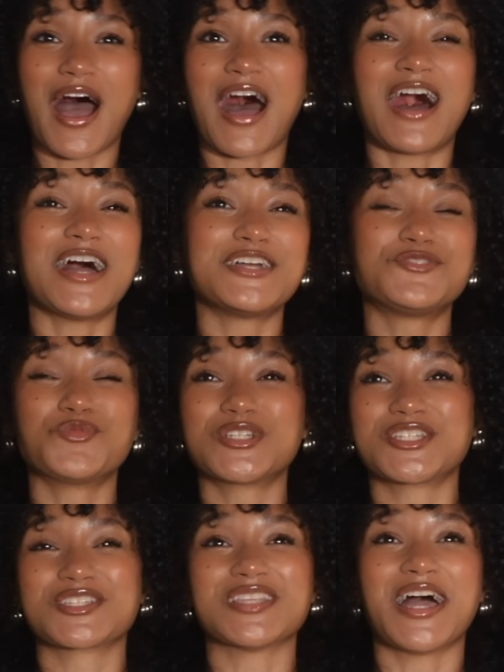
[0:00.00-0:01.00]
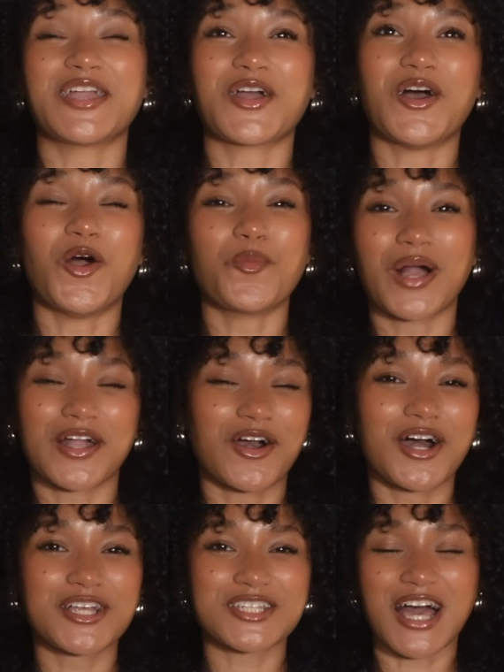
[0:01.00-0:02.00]
I was just like, oh my
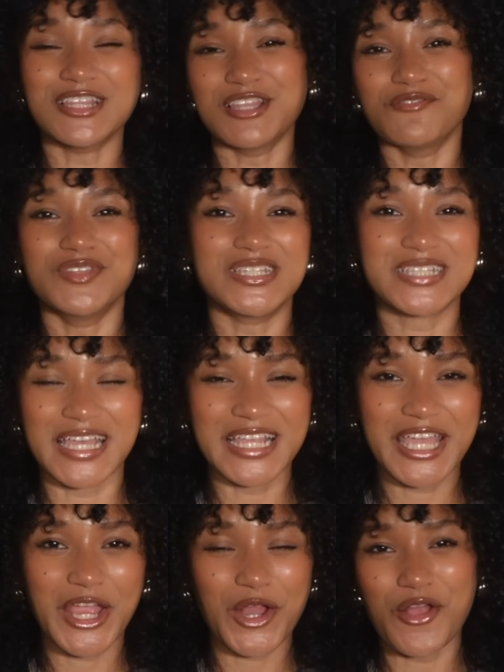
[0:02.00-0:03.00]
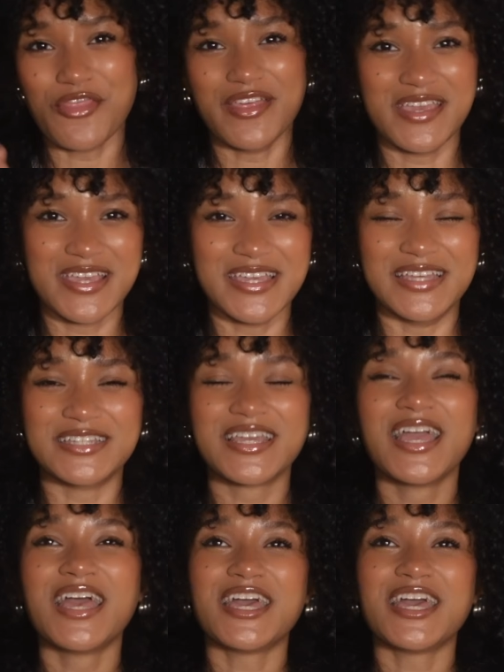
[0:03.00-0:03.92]
gosh, I love the skincare, the end.